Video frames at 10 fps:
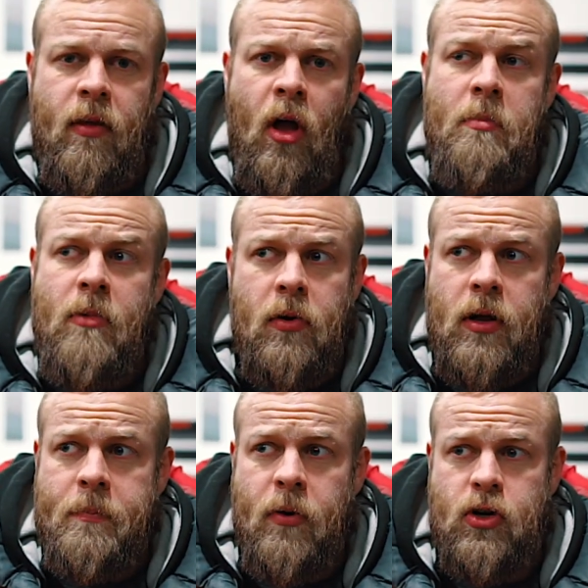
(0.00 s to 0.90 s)
I'm not
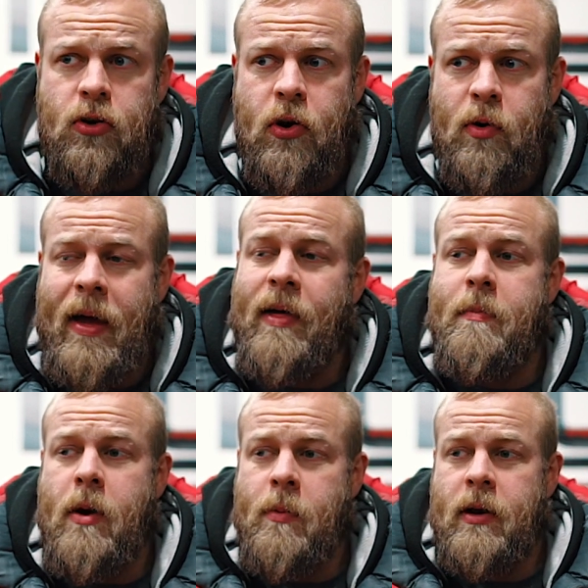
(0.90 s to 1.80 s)
going to push on Europe at the
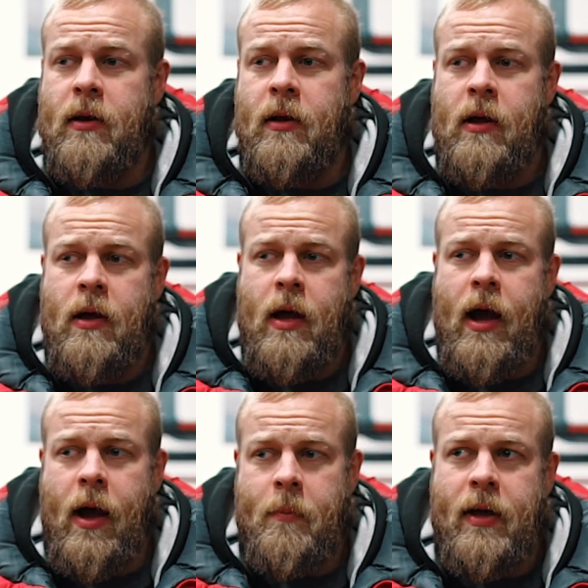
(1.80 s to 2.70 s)
moment
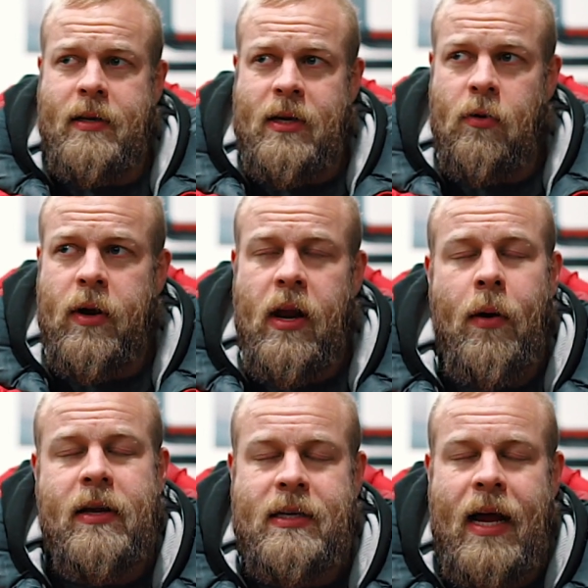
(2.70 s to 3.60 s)
um, until we know
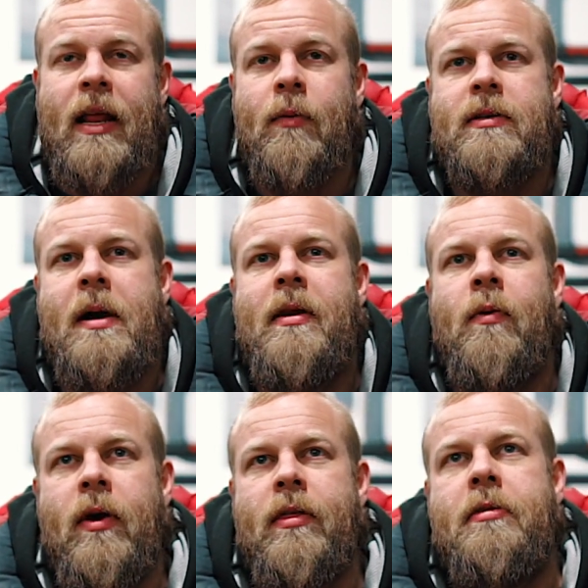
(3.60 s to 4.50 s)
exactly what's
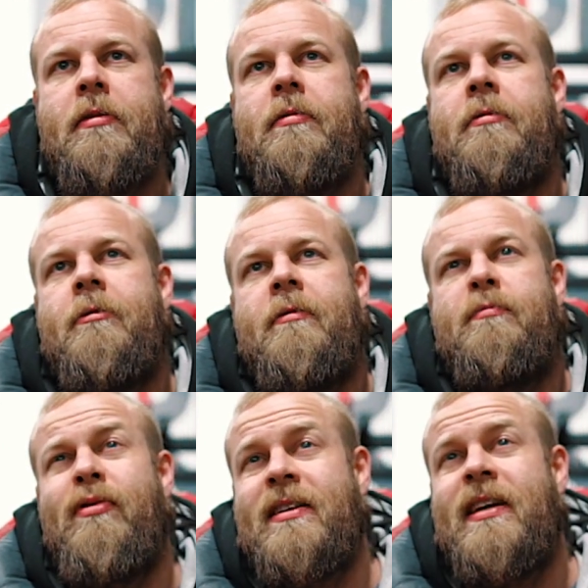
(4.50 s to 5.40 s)
happening with
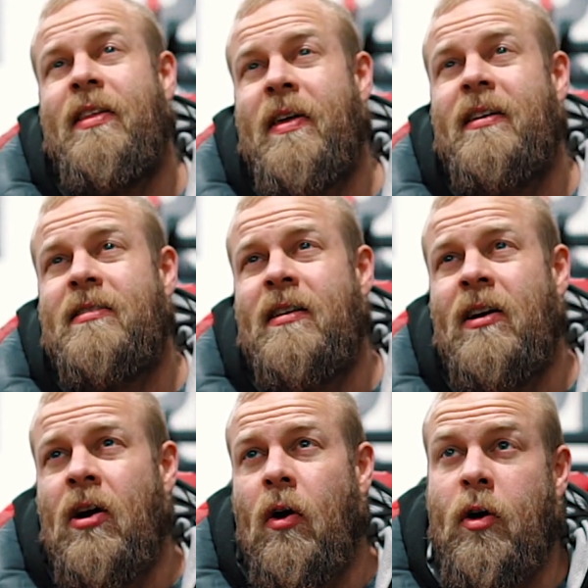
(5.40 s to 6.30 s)
Brexit and things.
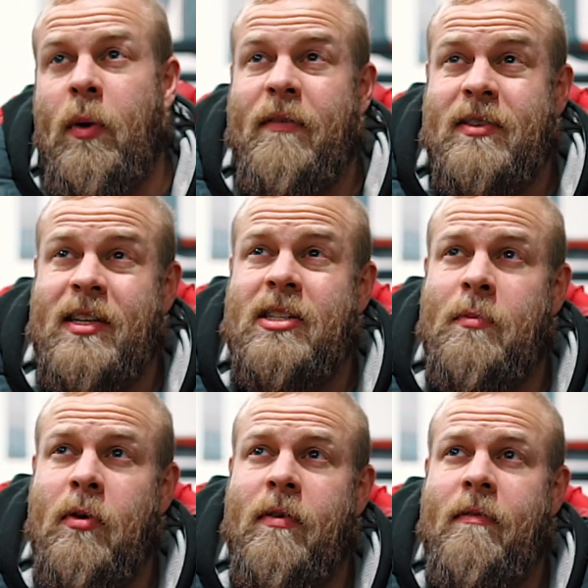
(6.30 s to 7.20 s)
Although we have a
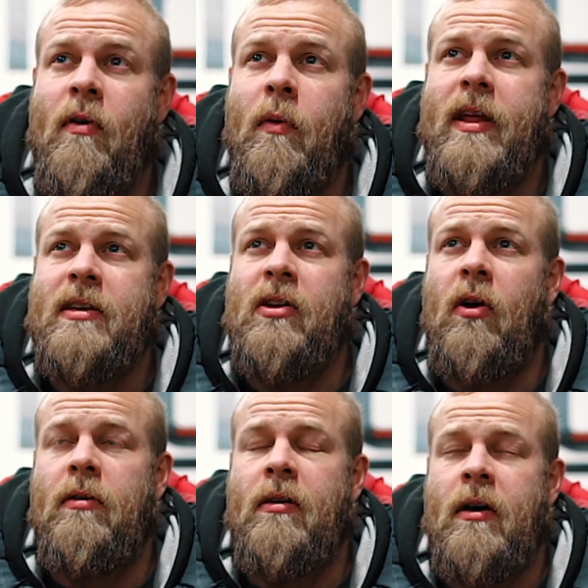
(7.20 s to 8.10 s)
system moving forward, it's
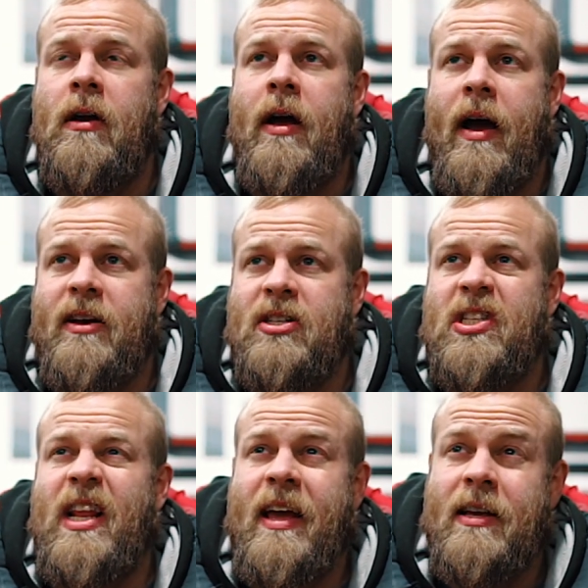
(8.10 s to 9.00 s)
not as
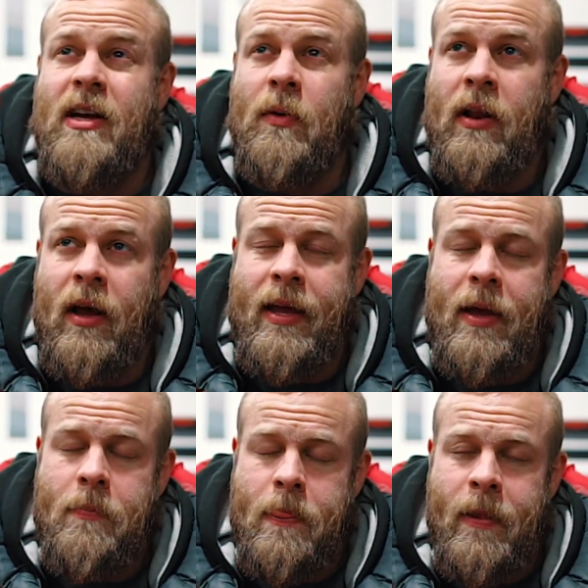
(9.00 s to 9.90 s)
slick as I would like
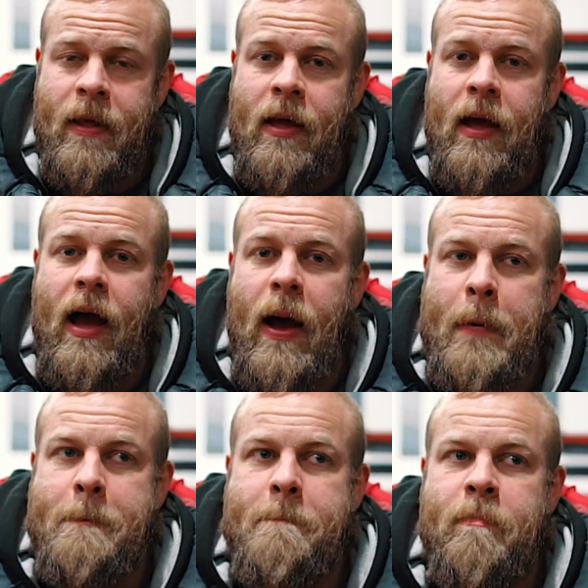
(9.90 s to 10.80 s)
it. Okay.
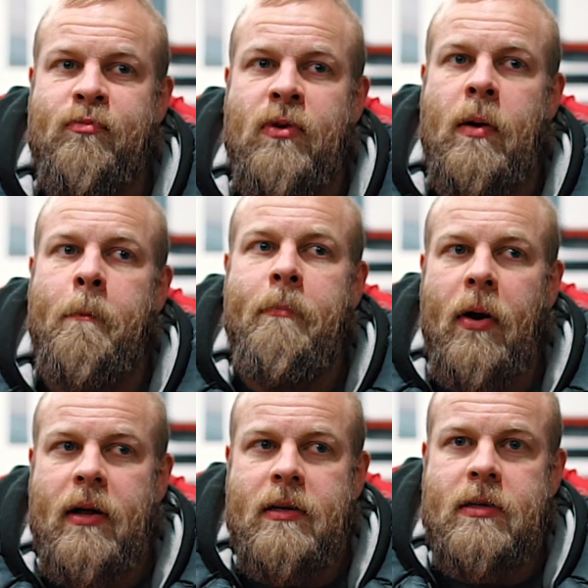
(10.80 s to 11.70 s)
Um,
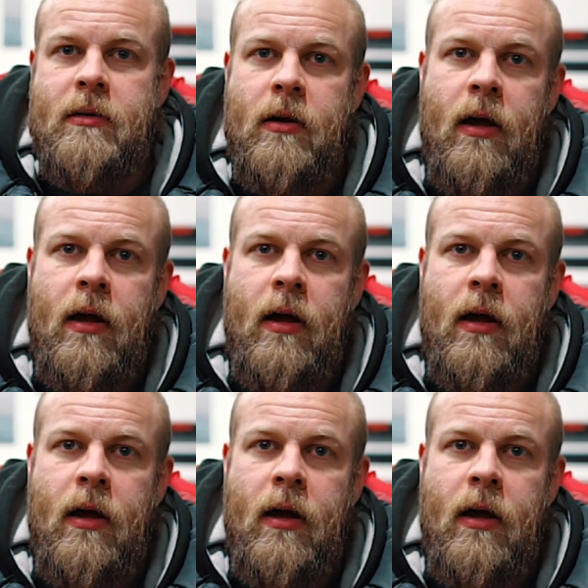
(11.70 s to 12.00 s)
but